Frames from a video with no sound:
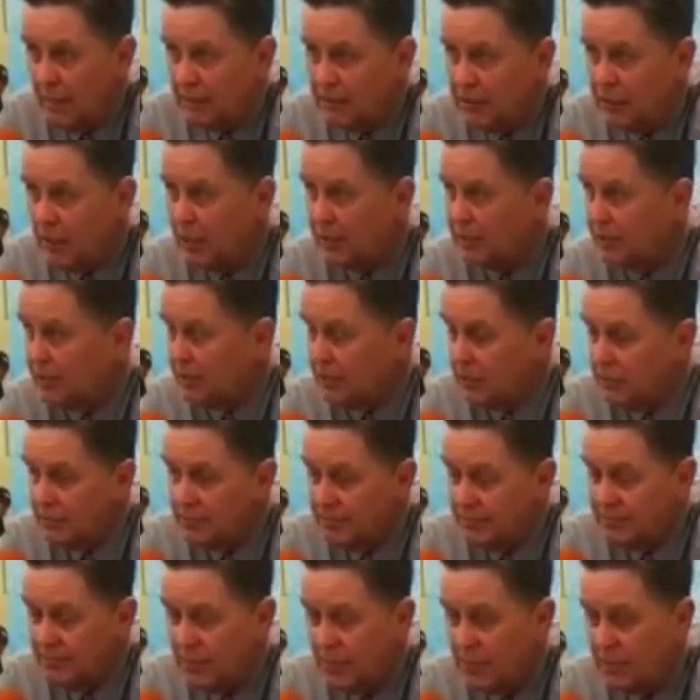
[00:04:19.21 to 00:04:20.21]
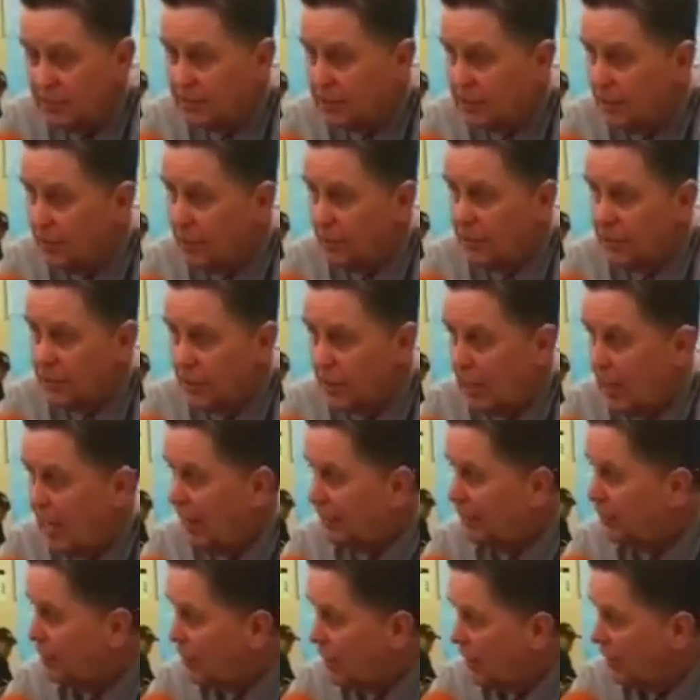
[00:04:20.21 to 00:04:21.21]
Justin. Someone's going to
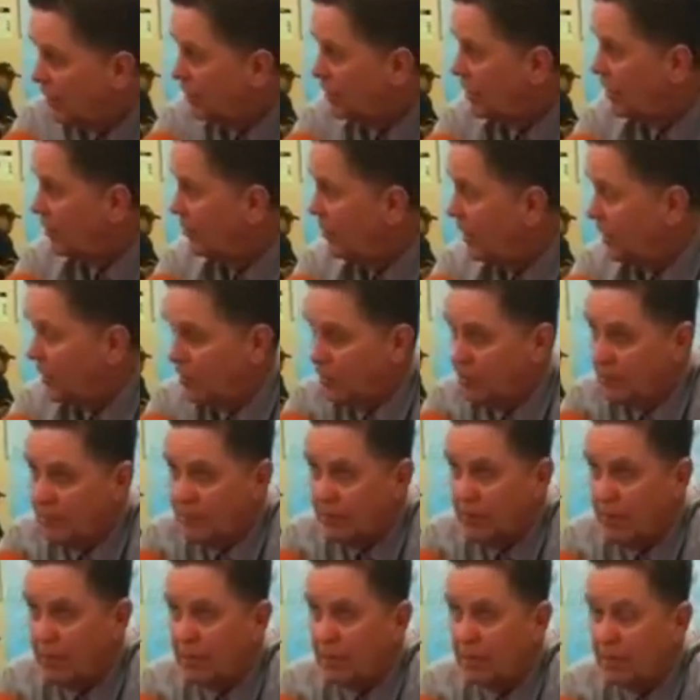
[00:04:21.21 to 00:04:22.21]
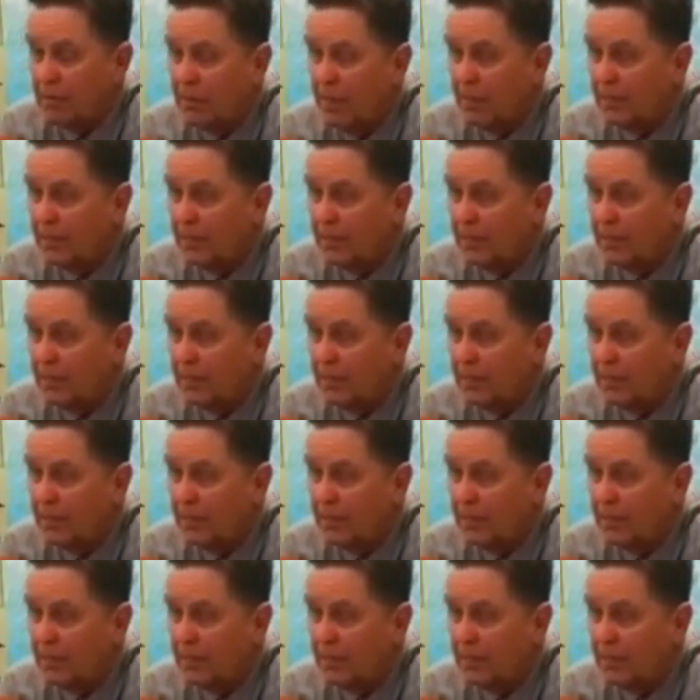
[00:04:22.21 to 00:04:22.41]
have to guard somebody over there.